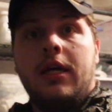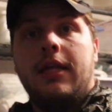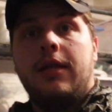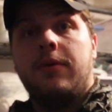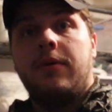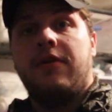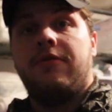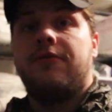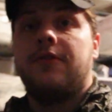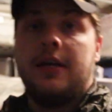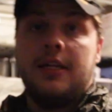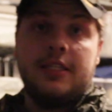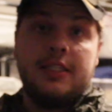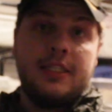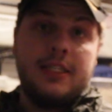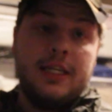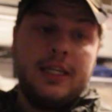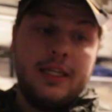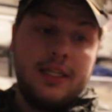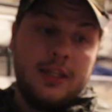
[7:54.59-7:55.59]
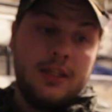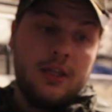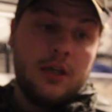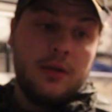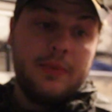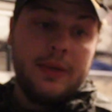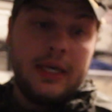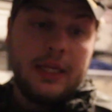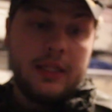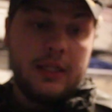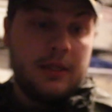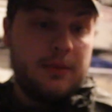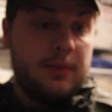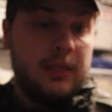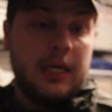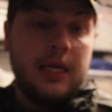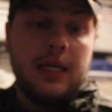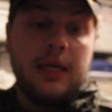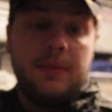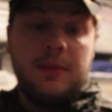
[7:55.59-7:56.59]
And my friends need a little bit. They're going to
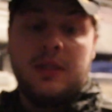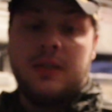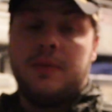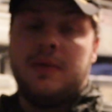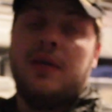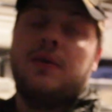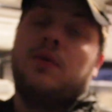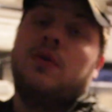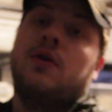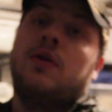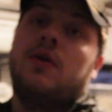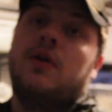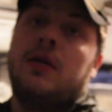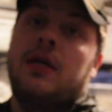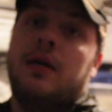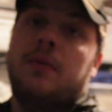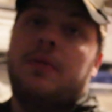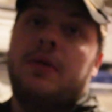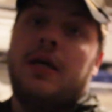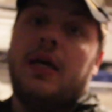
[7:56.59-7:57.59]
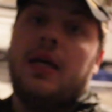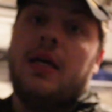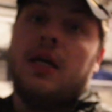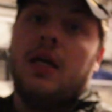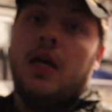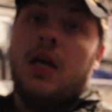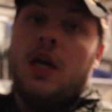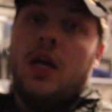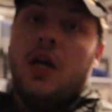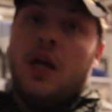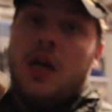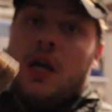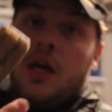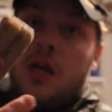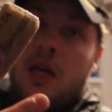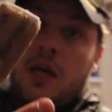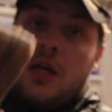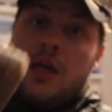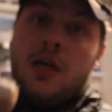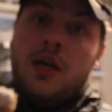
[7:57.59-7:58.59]
be like, give me some of that roll. And I'll be like,
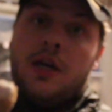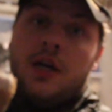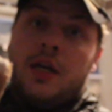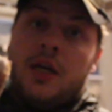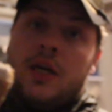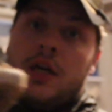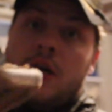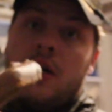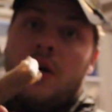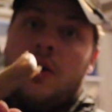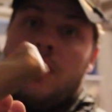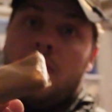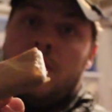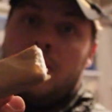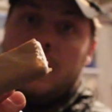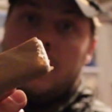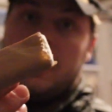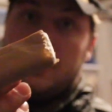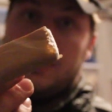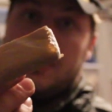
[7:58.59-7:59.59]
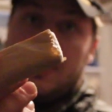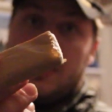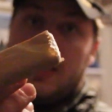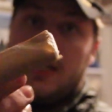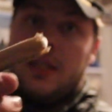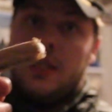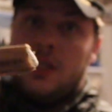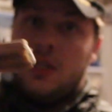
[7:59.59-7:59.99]
here you go. This is it.